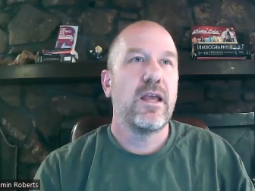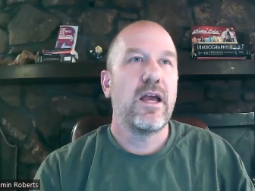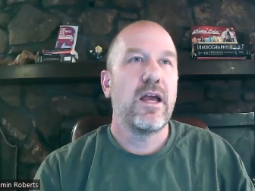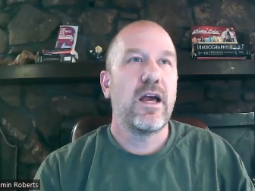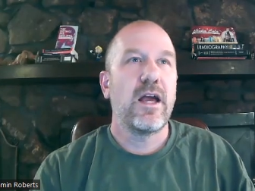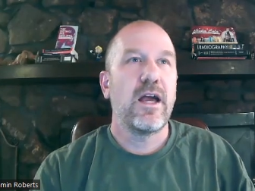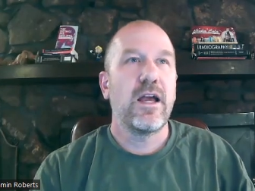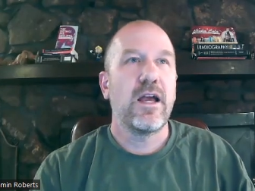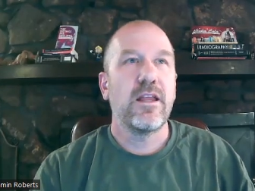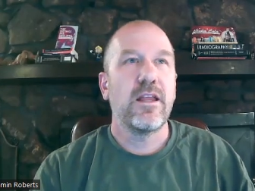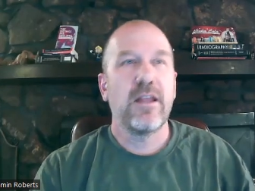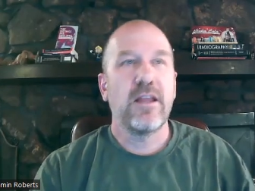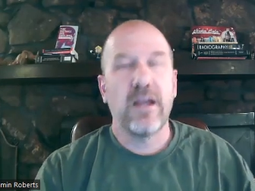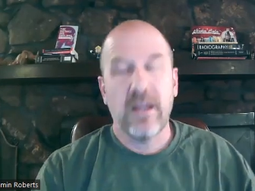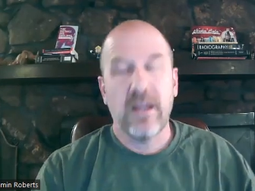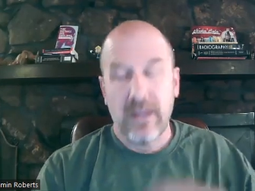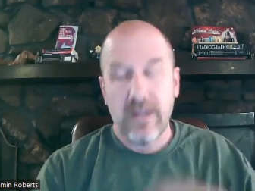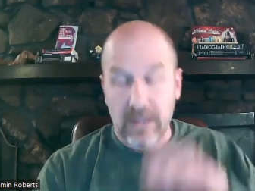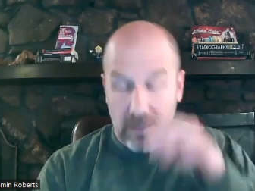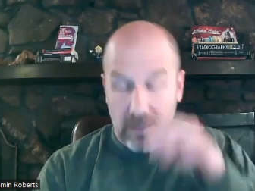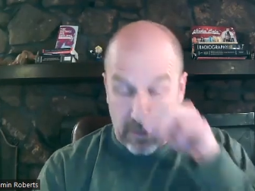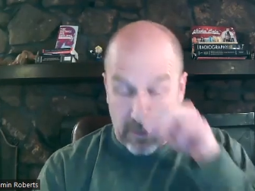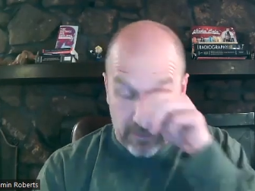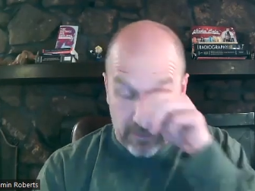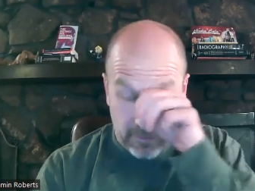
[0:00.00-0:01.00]
Yeah,
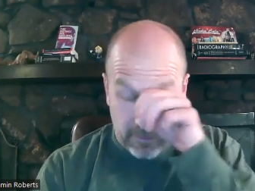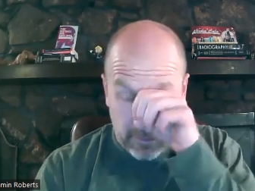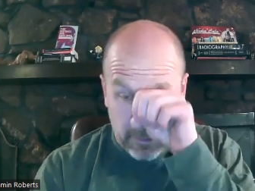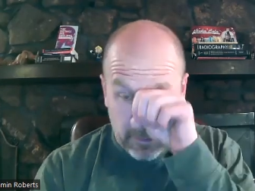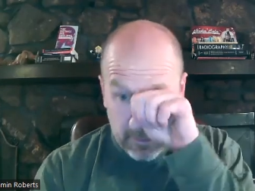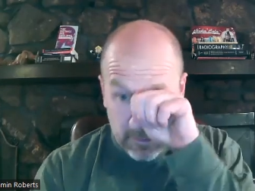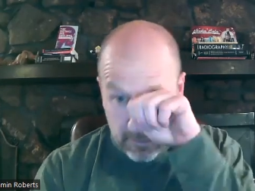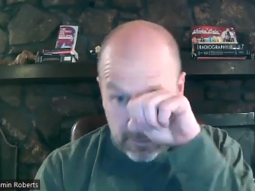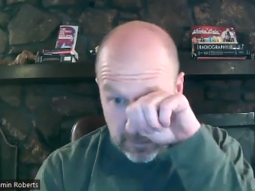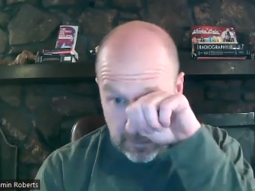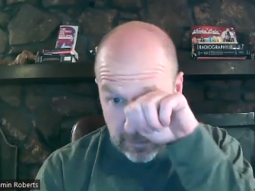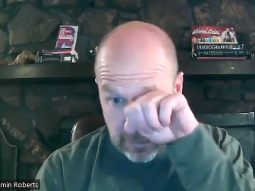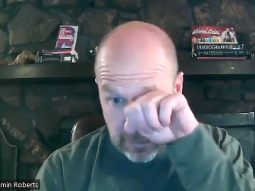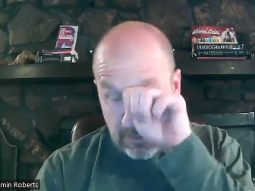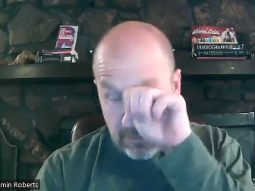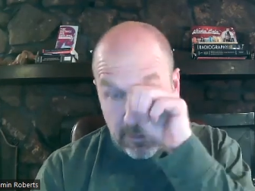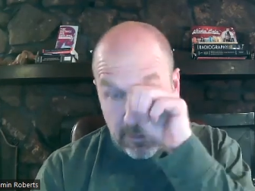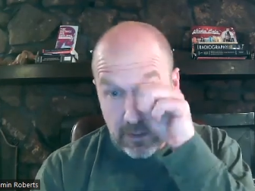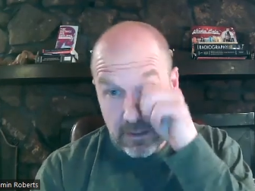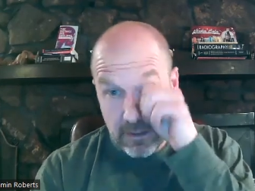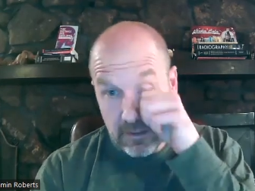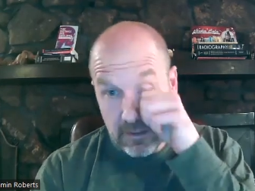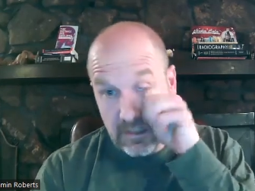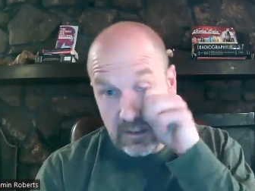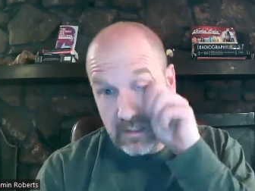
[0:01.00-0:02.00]
I think
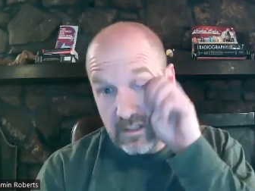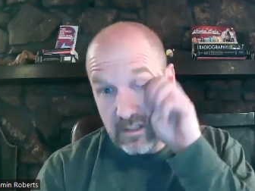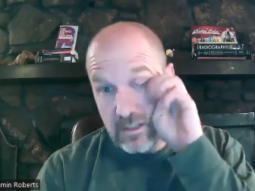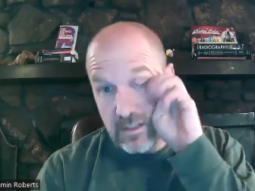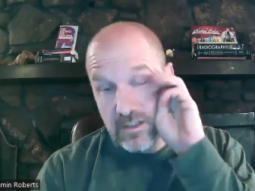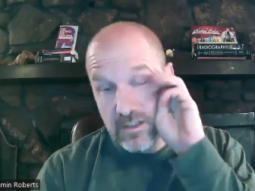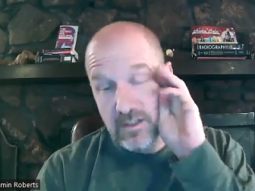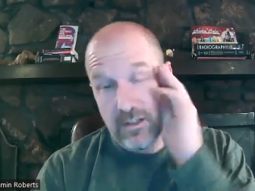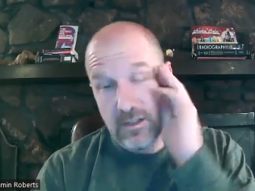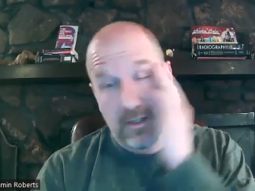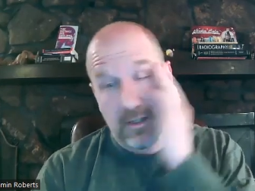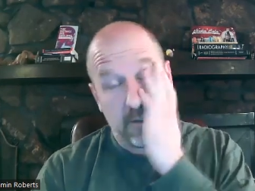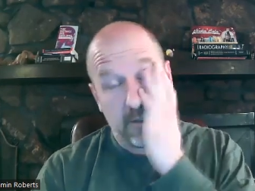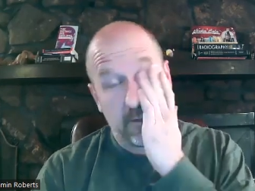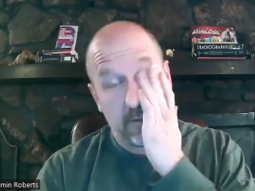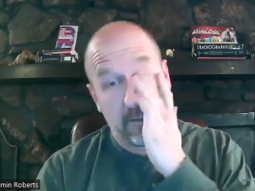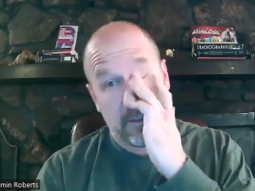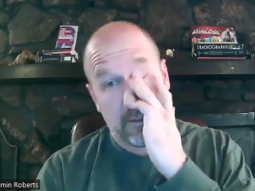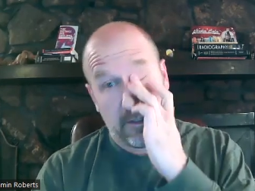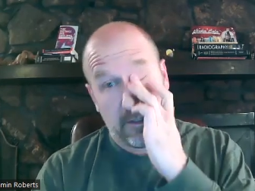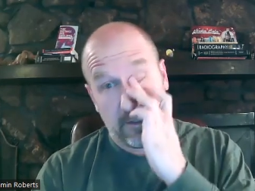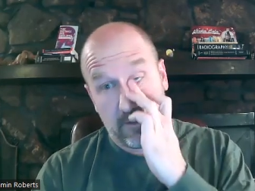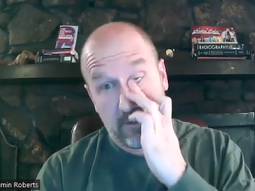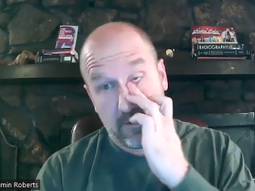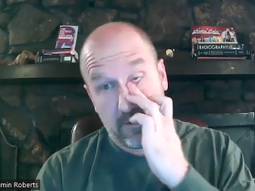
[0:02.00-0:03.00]

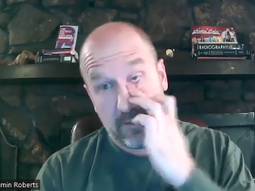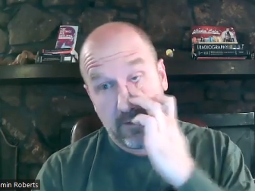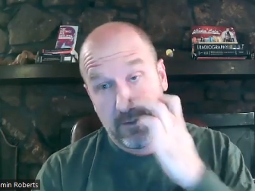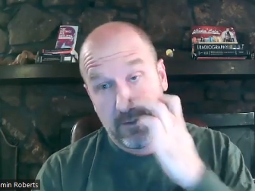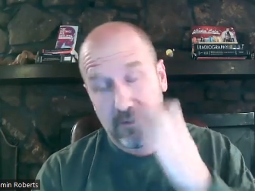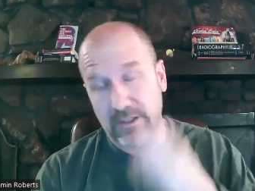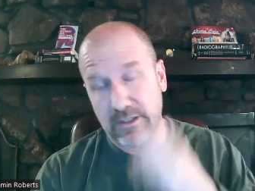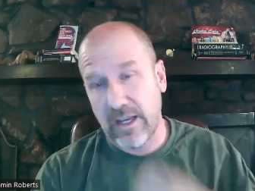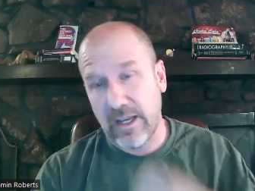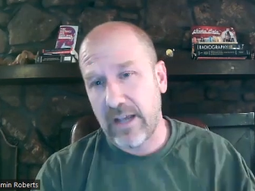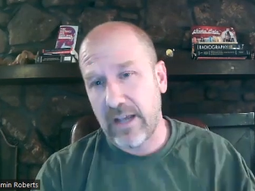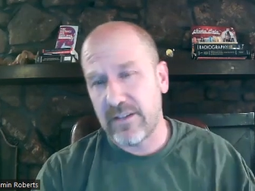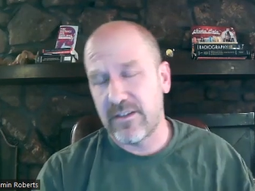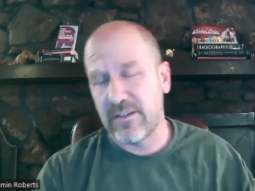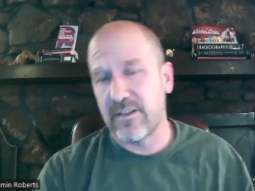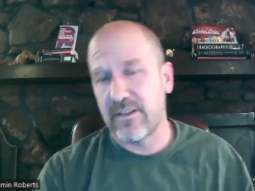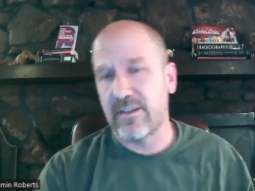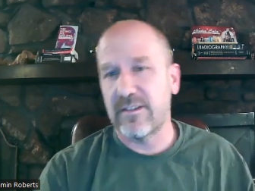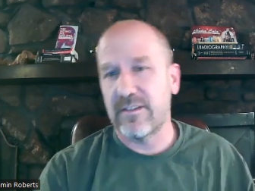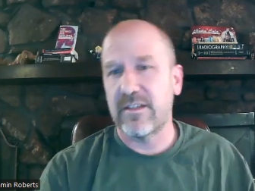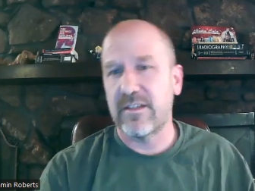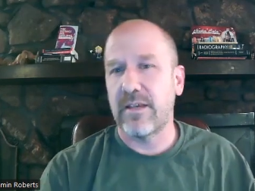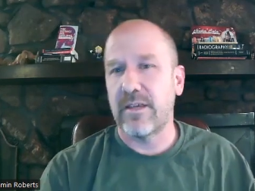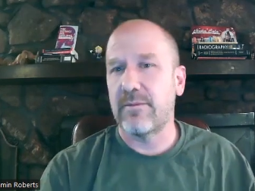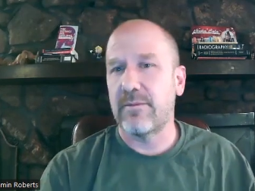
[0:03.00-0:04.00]
it's two sides
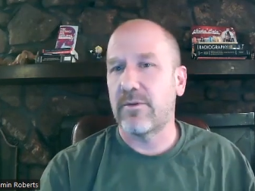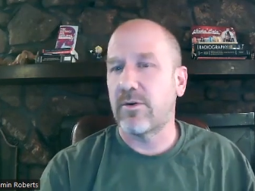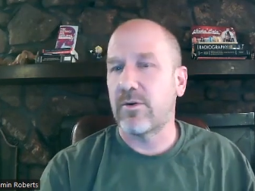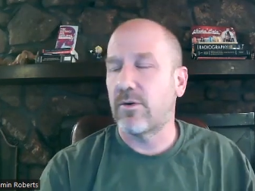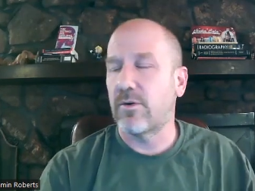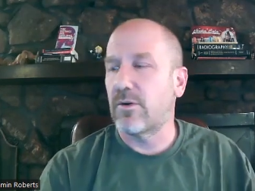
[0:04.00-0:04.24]
of the same